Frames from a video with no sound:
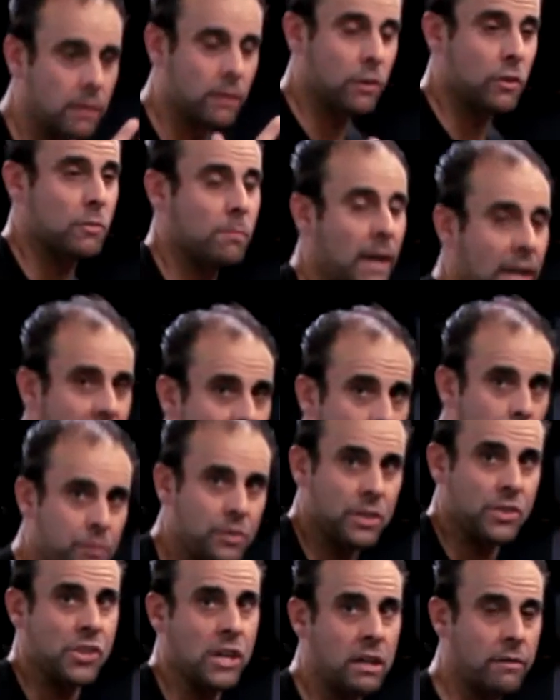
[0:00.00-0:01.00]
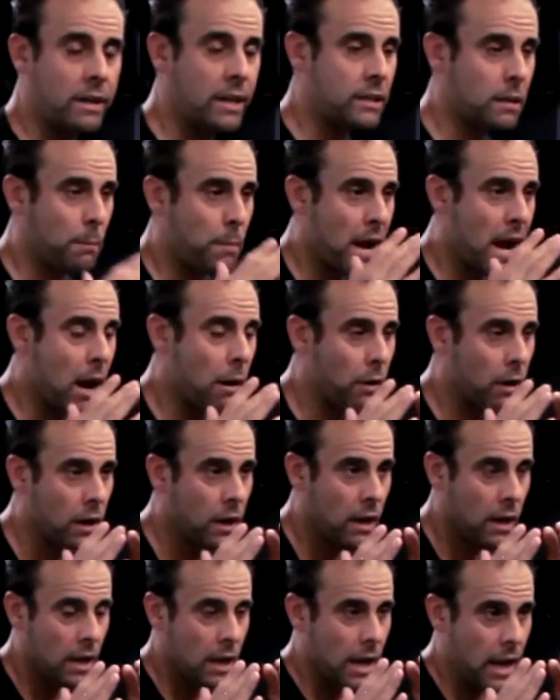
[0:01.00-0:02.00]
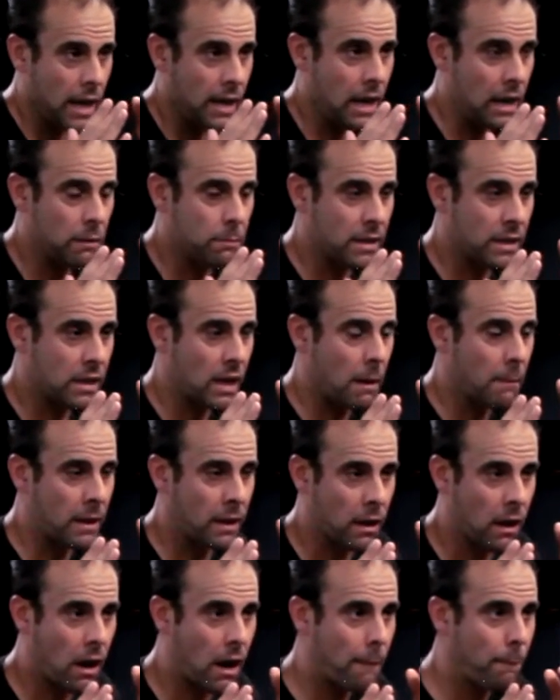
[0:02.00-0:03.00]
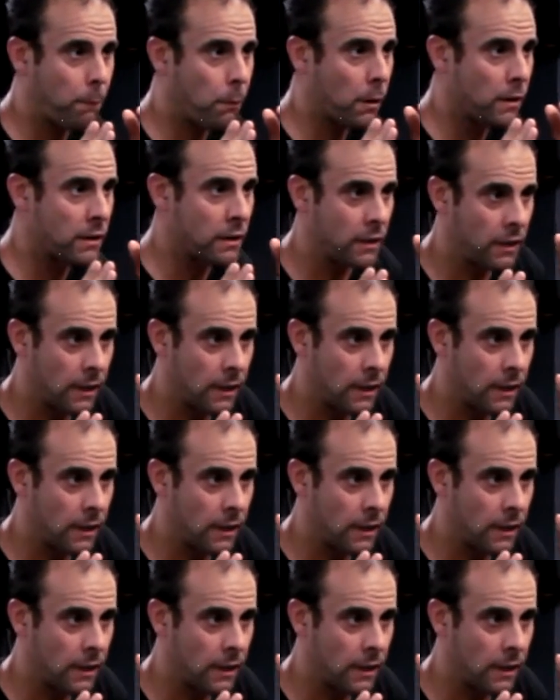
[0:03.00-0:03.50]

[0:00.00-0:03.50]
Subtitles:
use my hips to generate the power. And I'd be coming upward in